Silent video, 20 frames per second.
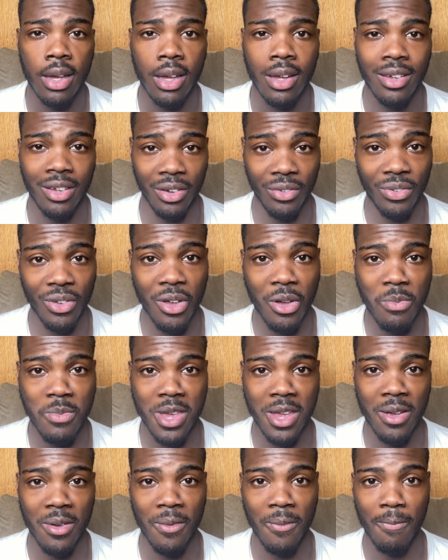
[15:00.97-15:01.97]
You feel
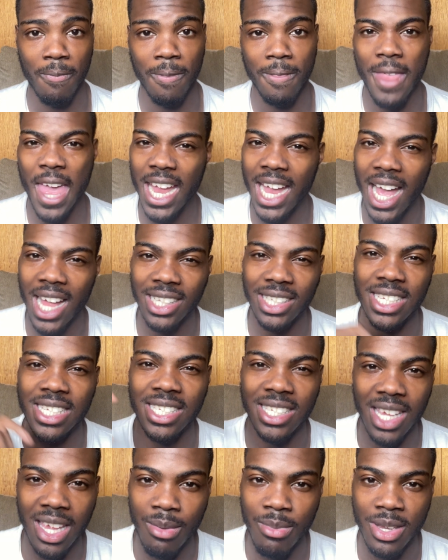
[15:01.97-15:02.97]
me? They got these
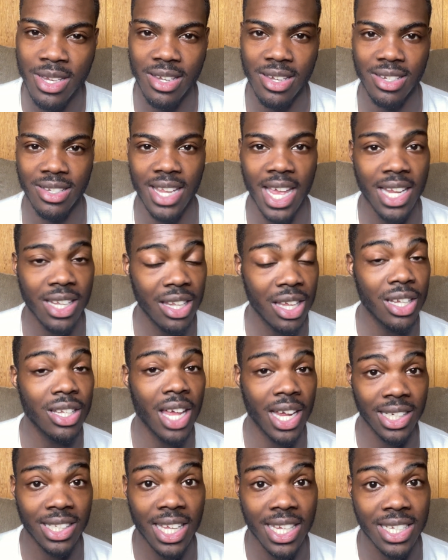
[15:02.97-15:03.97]
images. They look
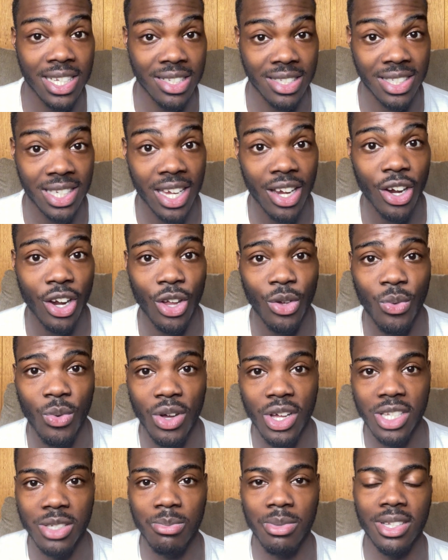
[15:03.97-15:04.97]
like they the scary
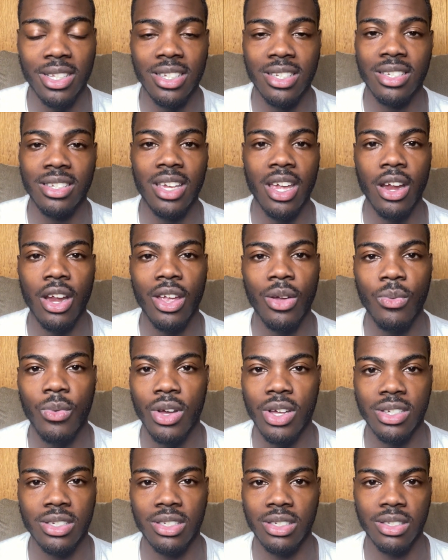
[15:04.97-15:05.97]
ones, but the scary
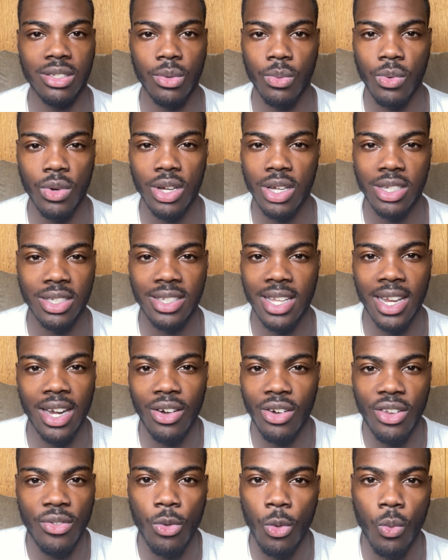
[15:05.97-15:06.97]
ones is the ones that
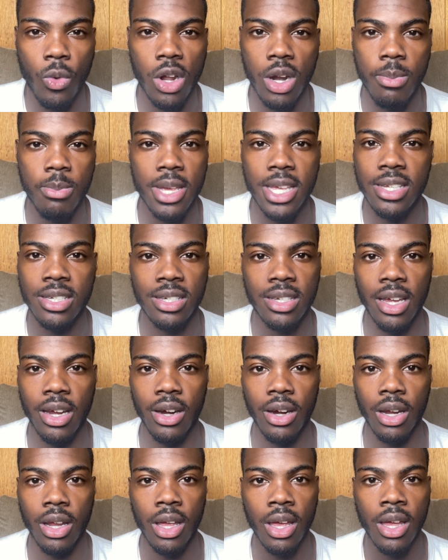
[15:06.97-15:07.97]
don't even want to be
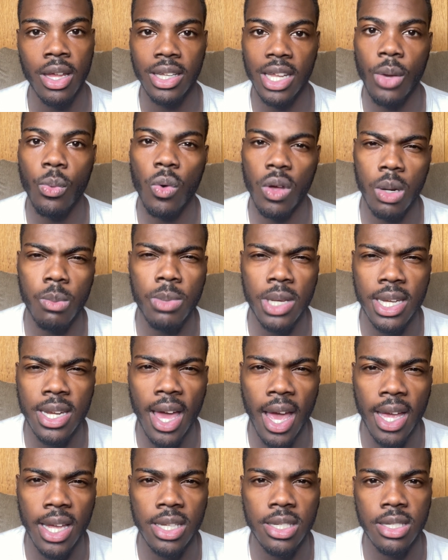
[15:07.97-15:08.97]
scary. They want to be
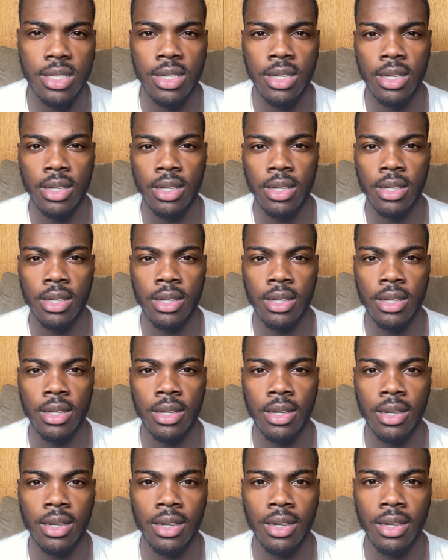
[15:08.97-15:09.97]
nice.
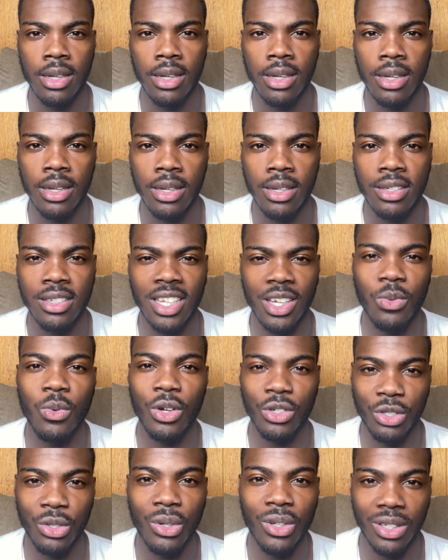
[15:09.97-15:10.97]
They
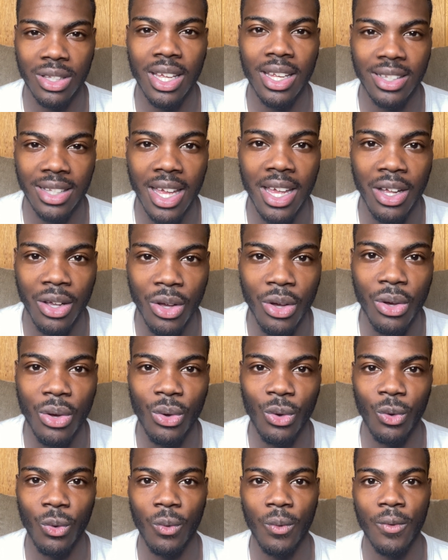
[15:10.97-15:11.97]
want you to think they
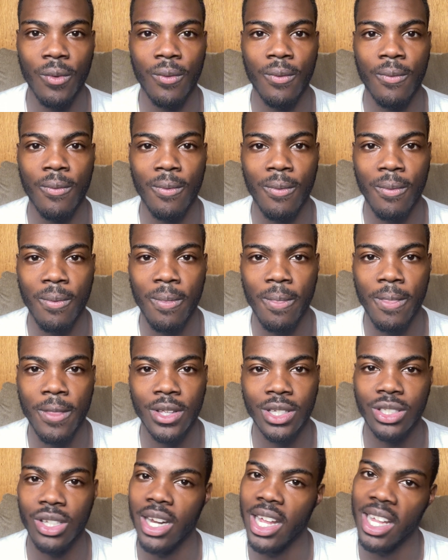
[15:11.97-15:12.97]

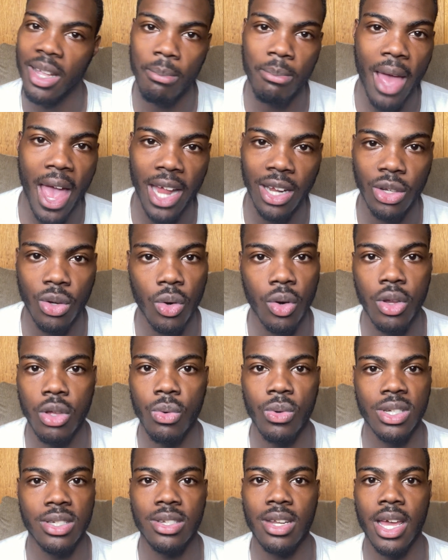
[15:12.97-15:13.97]
cool so they can backdoor
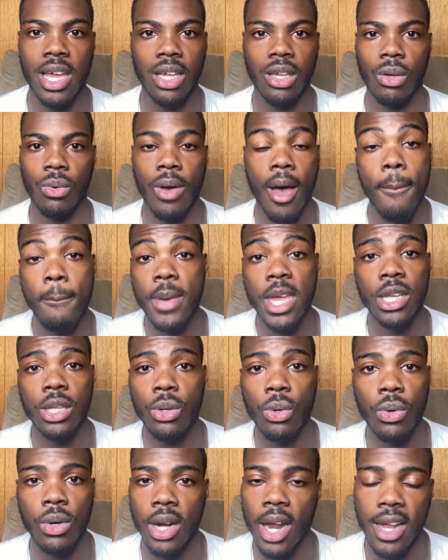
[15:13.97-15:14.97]
you and snake you. I've been
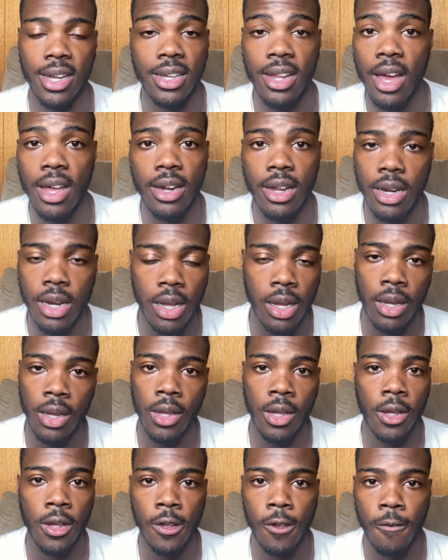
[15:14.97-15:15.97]
through it. I've done
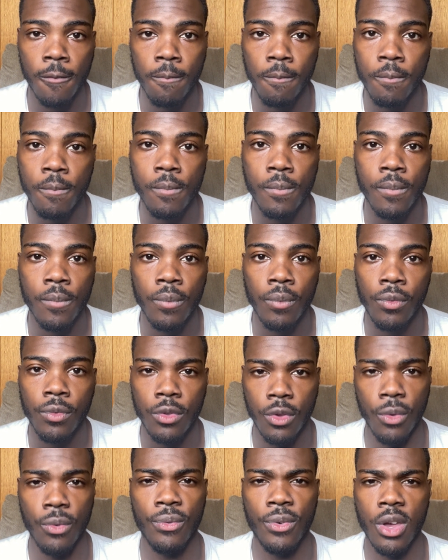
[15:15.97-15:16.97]

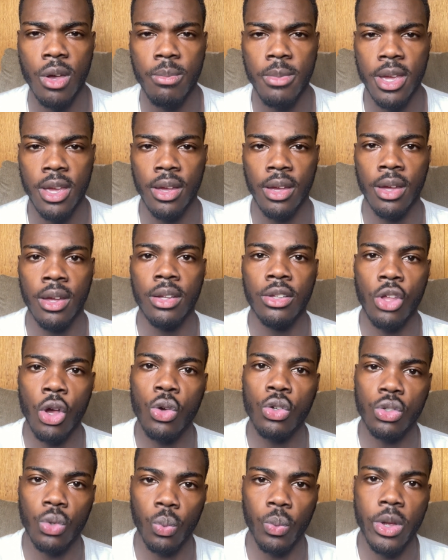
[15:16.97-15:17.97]
it. You feel me?
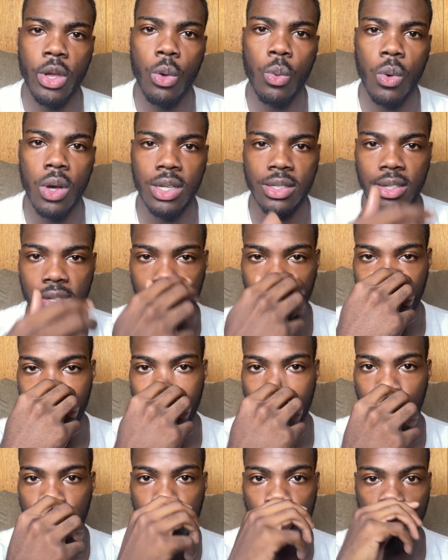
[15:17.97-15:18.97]
Those the real ones to look
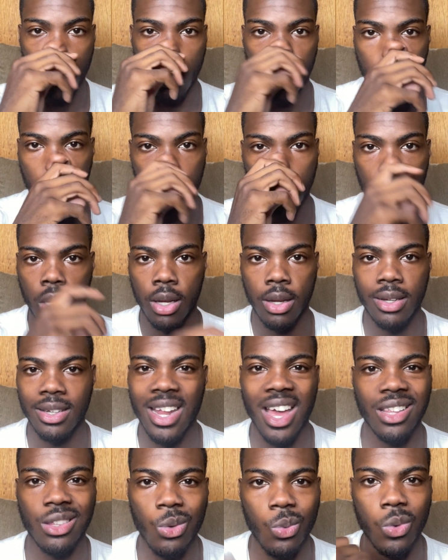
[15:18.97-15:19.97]
out for.
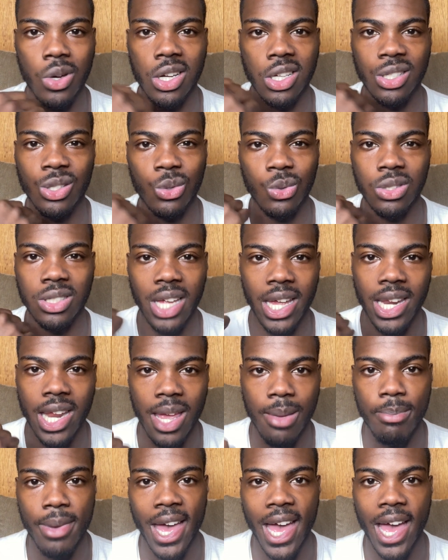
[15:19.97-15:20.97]
Not the ones who say
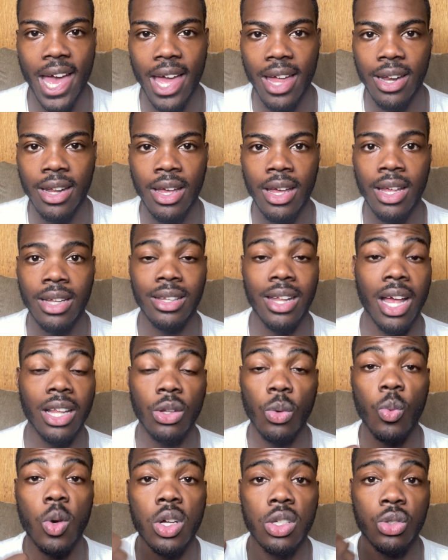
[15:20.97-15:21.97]
they bad. Not
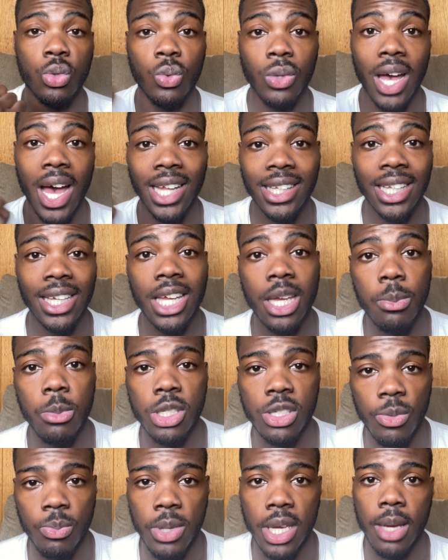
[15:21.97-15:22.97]
the ones who got the
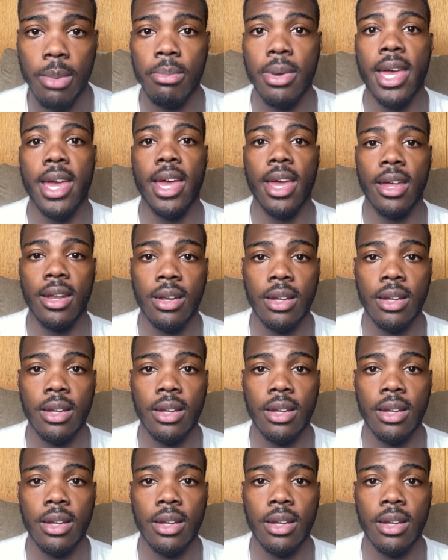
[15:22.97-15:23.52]
image of being bad.